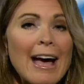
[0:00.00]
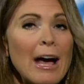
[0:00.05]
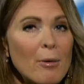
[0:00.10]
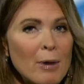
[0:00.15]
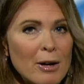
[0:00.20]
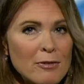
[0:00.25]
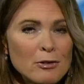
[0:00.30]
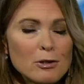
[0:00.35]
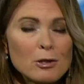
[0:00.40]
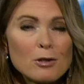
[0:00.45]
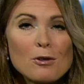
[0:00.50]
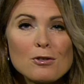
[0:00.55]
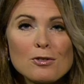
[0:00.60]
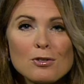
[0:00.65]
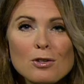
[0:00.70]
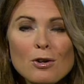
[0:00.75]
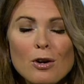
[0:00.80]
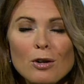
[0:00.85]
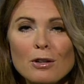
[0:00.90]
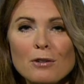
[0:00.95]
However,
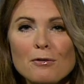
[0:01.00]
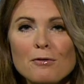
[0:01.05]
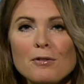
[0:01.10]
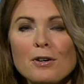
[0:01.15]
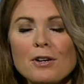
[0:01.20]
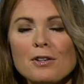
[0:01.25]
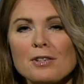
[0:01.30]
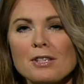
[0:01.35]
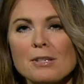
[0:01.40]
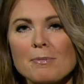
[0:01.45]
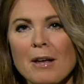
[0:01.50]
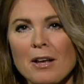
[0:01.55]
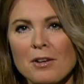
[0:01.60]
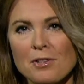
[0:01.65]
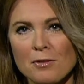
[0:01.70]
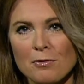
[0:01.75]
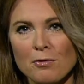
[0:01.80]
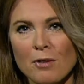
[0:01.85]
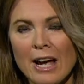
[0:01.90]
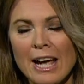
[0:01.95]
across Scotland, further
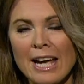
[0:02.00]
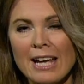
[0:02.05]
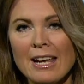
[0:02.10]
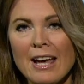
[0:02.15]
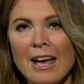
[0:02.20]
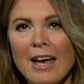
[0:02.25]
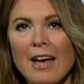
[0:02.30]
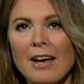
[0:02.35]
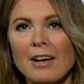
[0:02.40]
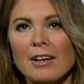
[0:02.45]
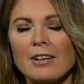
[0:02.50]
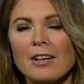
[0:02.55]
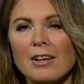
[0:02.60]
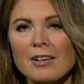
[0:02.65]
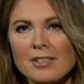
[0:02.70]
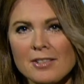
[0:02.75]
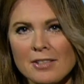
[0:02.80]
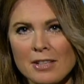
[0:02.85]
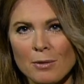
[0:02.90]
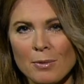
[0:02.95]
spells of rain,
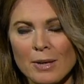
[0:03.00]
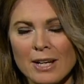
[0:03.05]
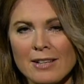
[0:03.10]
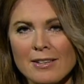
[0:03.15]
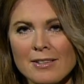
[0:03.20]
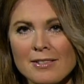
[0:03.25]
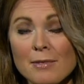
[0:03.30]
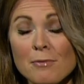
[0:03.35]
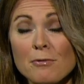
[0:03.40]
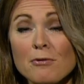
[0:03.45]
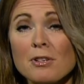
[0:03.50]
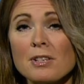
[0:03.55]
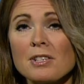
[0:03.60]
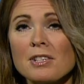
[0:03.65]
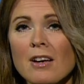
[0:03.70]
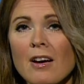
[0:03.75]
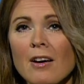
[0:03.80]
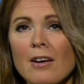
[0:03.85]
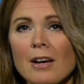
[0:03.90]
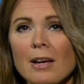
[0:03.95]
gusty winds, and for a
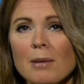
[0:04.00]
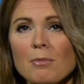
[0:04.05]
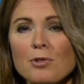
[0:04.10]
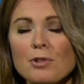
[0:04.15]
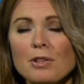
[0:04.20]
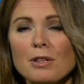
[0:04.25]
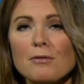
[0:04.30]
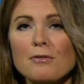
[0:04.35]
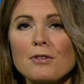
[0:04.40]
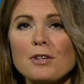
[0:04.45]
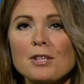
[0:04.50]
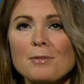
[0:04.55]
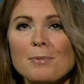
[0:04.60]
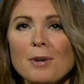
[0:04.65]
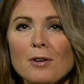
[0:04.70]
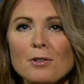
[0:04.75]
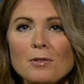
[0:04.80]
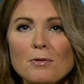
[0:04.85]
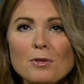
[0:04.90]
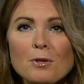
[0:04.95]
time during the first
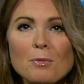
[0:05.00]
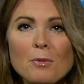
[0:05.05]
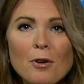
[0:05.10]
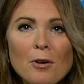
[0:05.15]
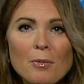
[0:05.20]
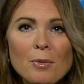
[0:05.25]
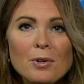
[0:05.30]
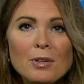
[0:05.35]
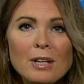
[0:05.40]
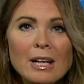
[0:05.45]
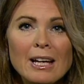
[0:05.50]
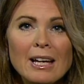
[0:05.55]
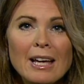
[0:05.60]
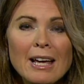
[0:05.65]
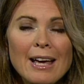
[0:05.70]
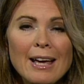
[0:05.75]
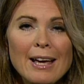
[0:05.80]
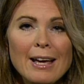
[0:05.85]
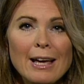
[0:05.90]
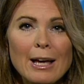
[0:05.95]
part of tomorrow morning,
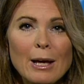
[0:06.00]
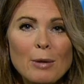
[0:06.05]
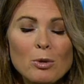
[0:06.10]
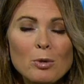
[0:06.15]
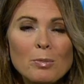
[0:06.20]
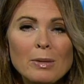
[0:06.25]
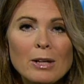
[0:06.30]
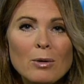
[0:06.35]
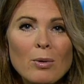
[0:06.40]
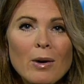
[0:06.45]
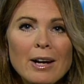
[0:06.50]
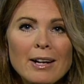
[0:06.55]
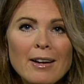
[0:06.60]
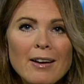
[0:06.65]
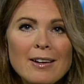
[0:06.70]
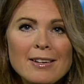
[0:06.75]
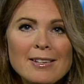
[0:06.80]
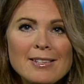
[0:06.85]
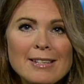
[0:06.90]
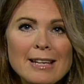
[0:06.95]
it will be quite
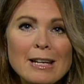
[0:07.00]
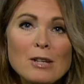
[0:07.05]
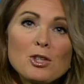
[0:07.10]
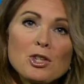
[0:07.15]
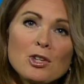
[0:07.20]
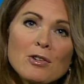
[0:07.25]
icy.